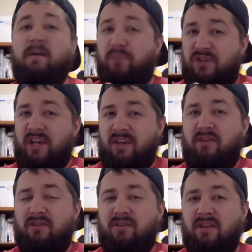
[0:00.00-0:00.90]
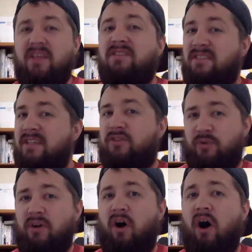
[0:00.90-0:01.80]
particularly
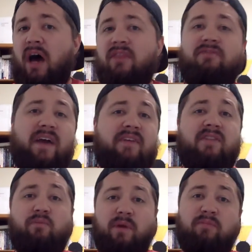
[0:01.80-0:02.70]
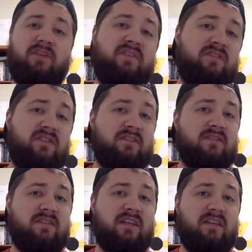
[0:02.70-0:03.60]
centering on the fact that we believe that
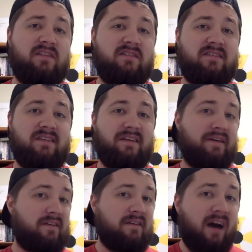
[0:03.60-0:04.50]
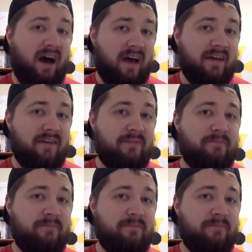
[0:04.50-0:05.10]
Jesus is God.